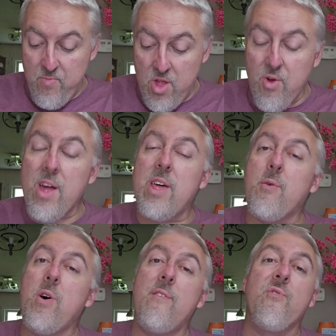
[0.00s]
You get
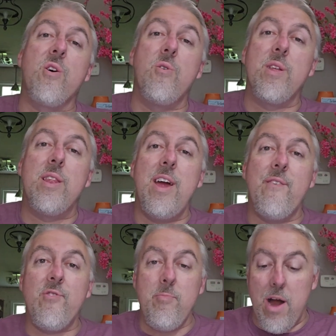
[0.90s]
that waffle cone in
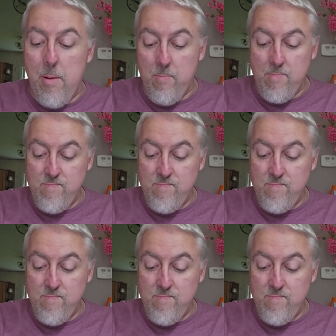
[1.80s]
every bite.